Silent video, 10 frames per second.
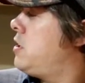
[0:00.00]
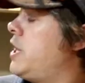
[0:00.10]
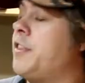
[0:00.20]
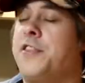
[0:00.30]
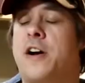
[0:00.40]

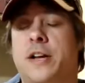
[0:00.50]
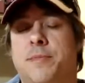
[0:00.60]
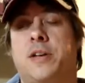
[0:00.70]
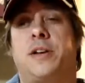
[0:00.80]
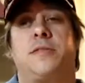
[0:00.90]
and 30
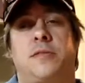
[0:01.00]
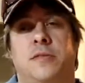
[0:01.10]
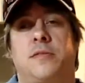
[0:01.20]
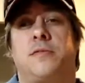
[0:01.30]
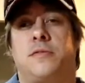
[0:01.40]

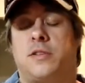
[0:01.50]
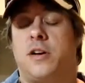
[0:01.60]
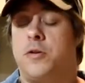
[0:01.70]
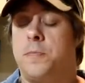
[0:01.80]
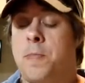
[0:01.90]
minutes.
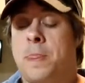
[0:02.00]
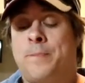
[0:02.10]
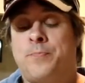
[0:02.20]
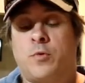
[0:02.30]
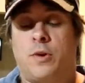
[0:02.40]
So
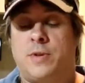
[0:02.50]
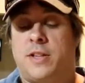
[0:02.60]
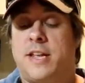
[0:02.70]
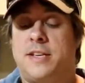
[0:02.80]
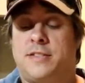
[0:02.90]
we've been
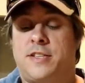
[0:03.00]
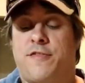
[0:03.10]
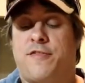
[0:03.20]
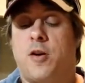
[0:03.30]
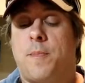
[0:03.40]
letting it sit
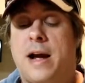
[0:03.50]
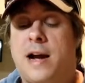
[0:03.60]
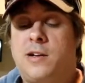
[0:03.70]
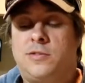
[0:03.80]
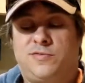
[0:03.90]
for
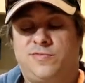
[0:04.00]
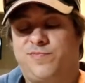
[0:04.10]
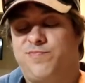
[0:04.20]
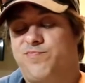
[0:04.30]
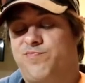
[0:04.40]
about
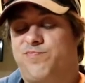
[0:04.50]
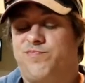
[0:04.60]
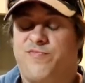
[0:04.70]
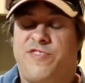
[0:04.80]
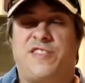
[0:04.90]

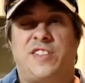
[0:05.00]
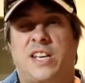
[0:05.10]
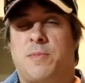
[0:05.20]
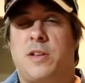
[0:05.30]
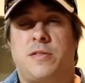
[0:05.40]

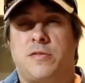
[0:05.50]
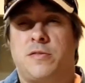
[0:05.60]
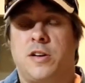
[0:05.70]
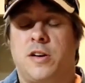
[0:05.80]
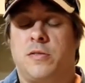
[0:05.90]
15 minutes or
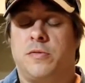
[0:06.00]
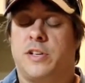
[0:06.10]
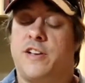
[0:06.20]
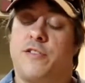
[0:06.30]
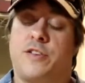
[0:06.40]
so,
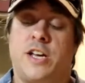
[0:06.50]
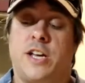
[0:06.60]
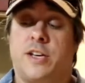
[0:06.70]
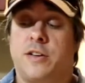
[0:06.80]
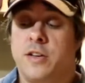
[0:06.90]
give or
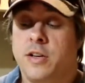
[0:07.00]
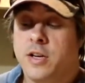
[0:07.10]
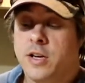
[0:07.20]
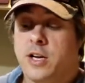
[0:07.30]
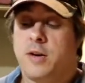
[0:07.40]
take.
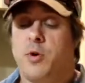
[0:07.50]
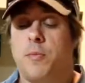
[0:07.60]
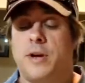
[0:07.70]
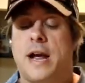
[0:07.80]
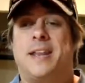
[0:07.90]

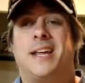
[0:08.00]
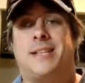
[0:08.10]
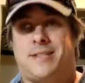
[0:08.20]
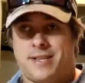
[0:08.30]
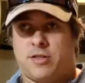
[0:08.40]
Normally I'd let
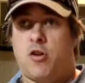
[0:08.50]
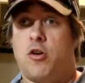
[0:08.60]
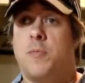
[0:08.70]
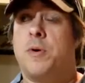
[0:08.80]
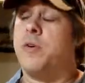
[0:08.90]
it sit
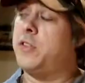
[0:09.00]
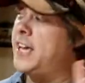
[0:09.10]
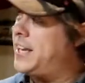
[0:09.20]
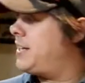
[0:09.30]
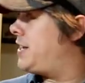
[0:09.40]
longer, but we're
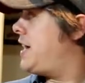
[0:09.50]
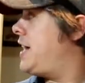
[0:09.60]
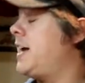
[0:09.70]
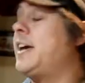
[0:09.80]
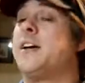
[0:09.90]
late in the
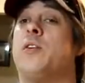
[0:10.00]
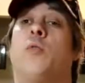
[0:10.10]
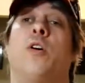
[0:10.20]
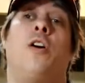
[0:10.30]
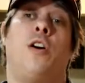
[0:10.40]
day,
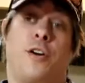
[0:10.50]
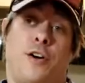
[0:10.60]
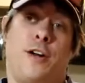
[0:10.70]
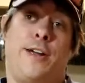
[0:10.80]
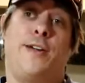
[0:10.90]
we're
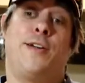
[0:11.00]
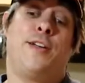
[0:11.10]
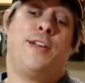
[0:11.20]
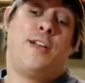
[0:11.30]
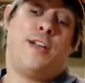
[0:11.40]
hungry.
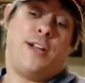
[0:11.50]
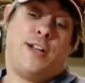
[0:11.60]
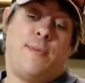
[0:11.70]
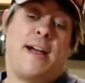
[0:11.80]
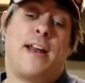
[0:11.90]

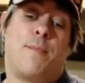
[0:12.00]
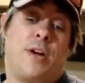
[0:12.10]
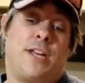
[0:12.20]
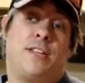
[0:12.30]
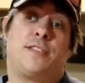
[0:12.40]
I got to
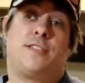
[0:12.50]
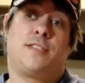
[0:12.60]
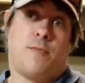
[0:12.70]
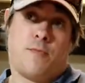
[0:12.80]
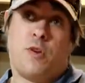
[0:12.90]
bring this
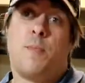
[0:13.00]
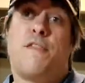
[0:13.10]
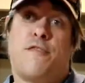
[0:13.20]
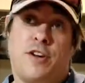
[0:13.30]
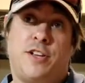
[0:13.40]
to one of
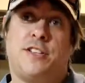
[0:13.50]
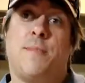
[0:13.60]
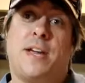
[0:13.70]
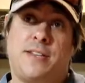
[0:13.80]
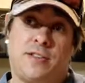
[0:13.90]
my friends. I
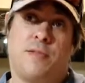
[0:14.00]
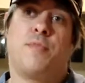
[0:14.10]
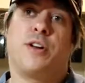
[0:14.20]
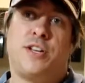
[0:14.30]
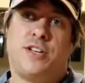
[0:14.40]
made some to
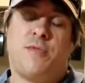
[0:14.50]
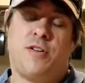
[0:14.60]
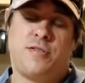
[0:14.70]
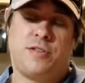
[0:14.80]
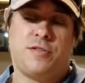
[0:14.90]
bring to him
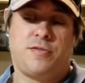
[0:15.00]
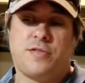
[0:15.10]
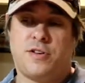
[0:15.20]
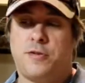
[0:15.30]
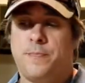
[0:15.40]
also.
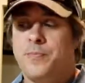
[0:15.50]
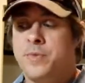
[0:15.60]
So